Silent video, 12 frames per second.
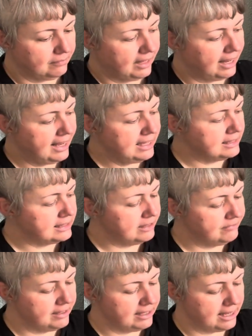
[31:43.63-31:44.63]
And it's
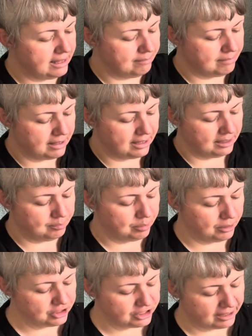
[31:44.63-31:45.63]
living in my
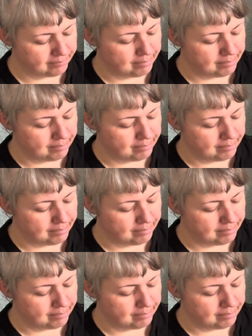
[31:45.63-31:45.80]
project